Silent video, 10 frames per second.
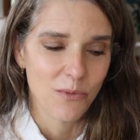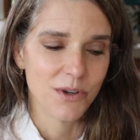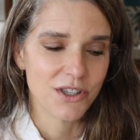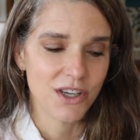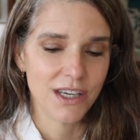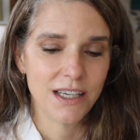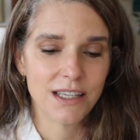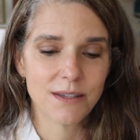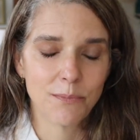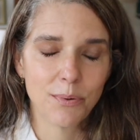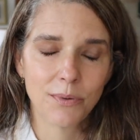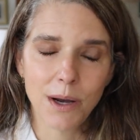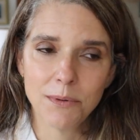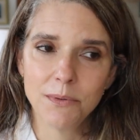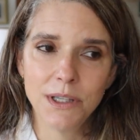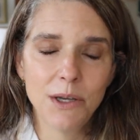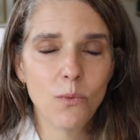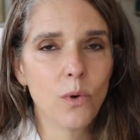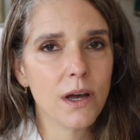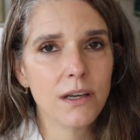which is probably
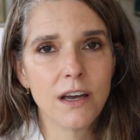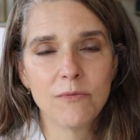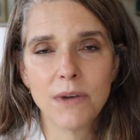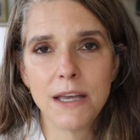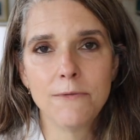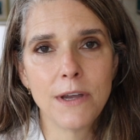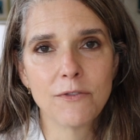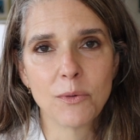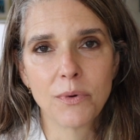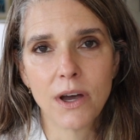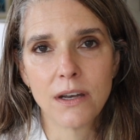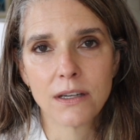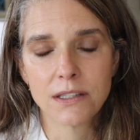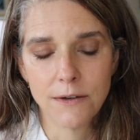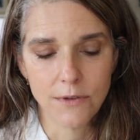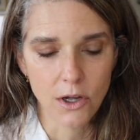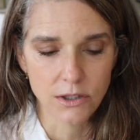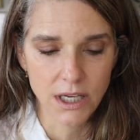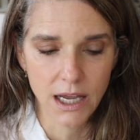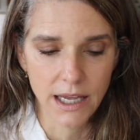one of my favorite products of
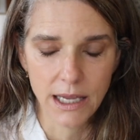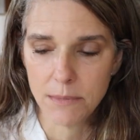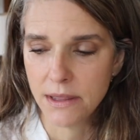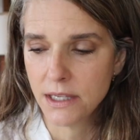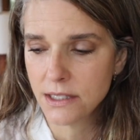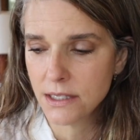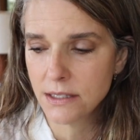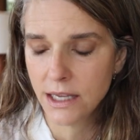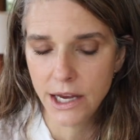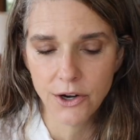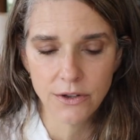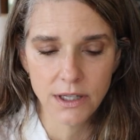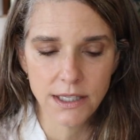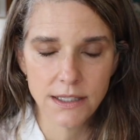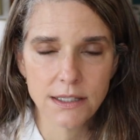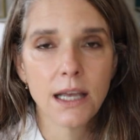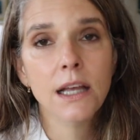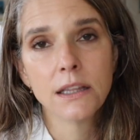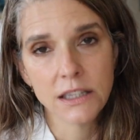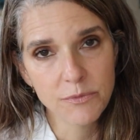all time. This is Carolyn's
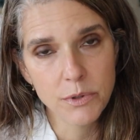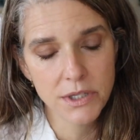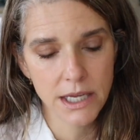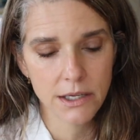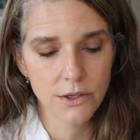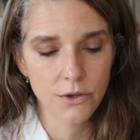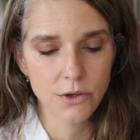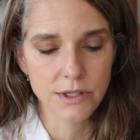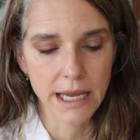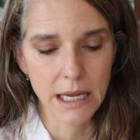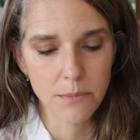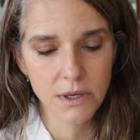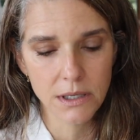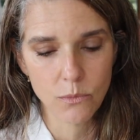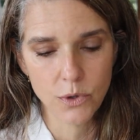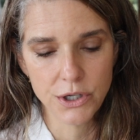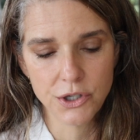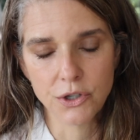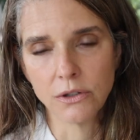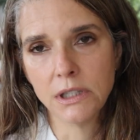Live Botanical's Ambient
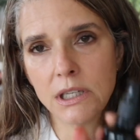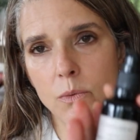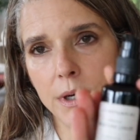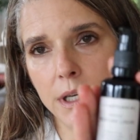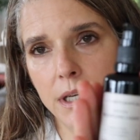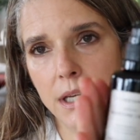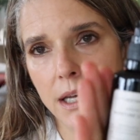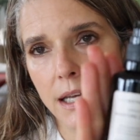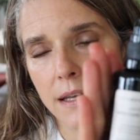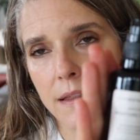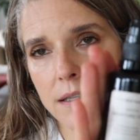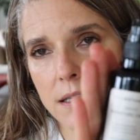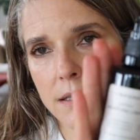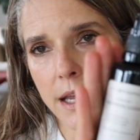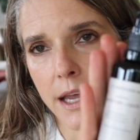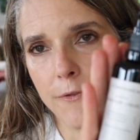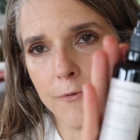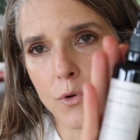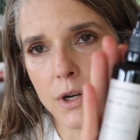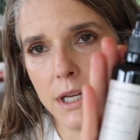Moisture Liquid. This is a
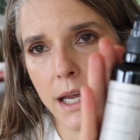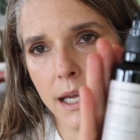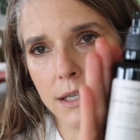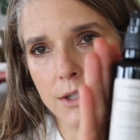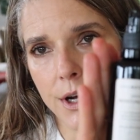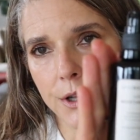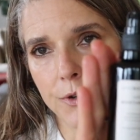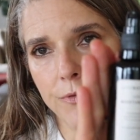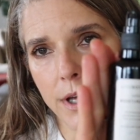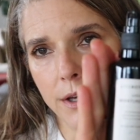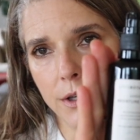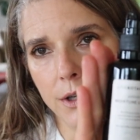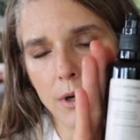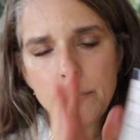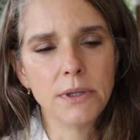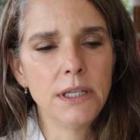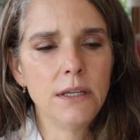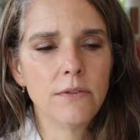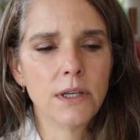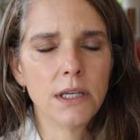$48 value. I
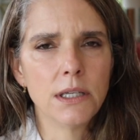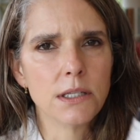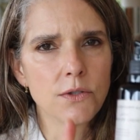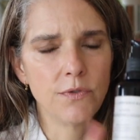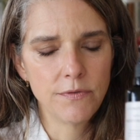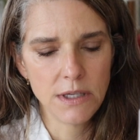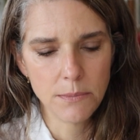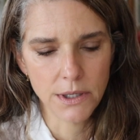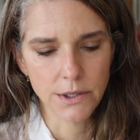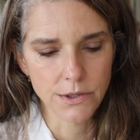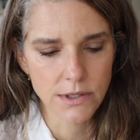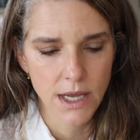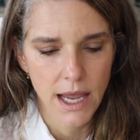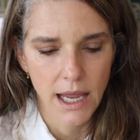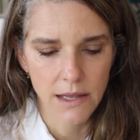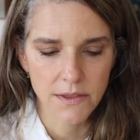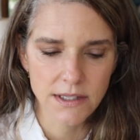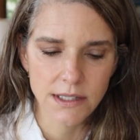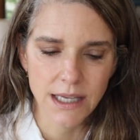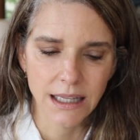believe it is 50 mils. And
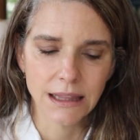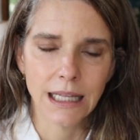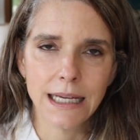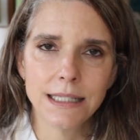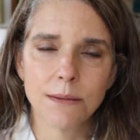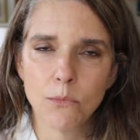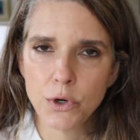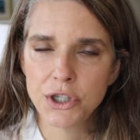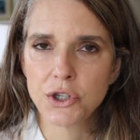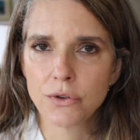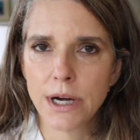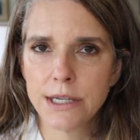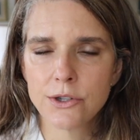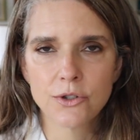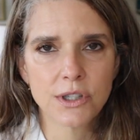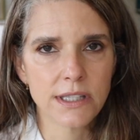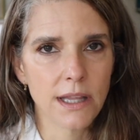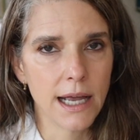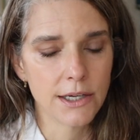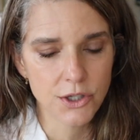this is a light moisturizer
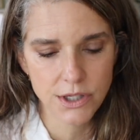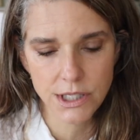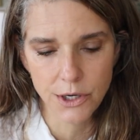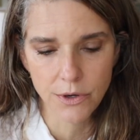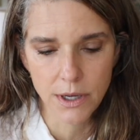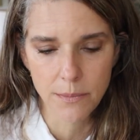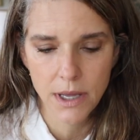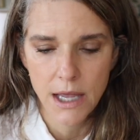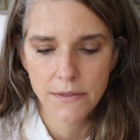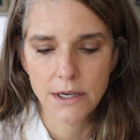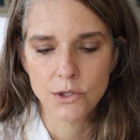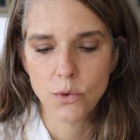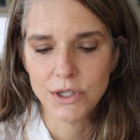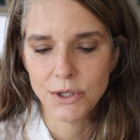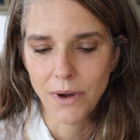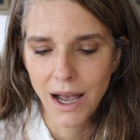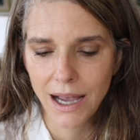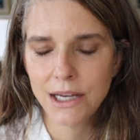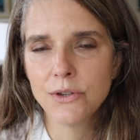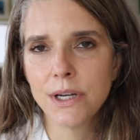slash serum that is going to
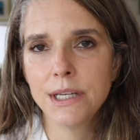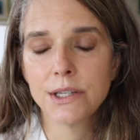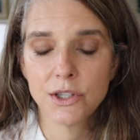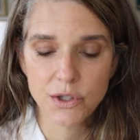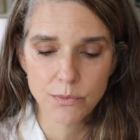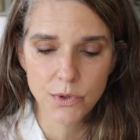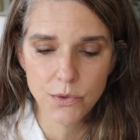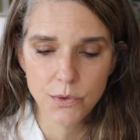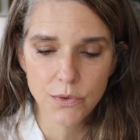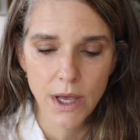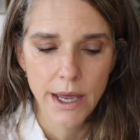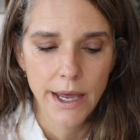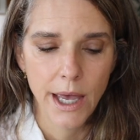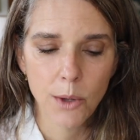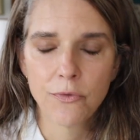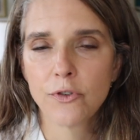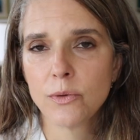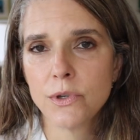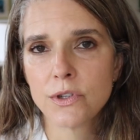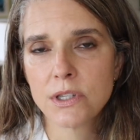hydrate, smooth, help
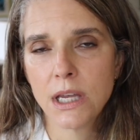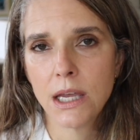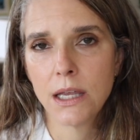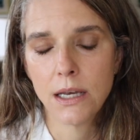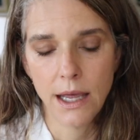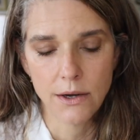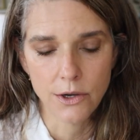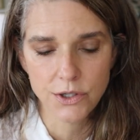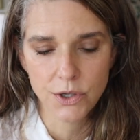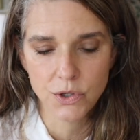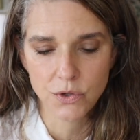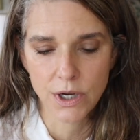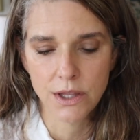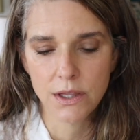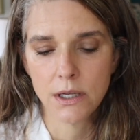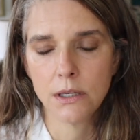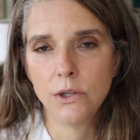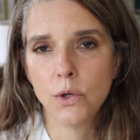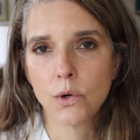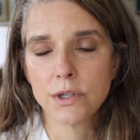firm your skin, and also strengthen
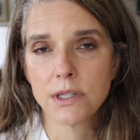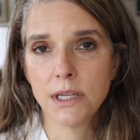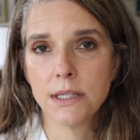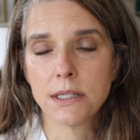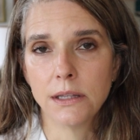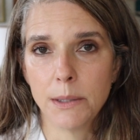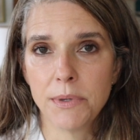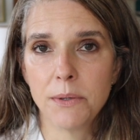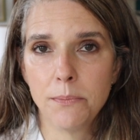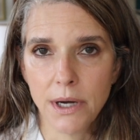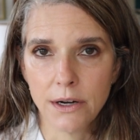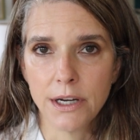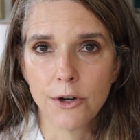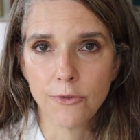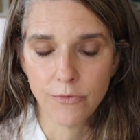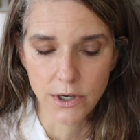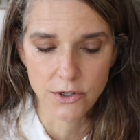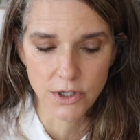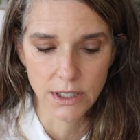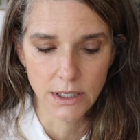your skin's lipid barrier
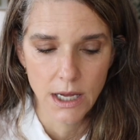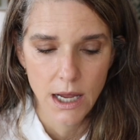function.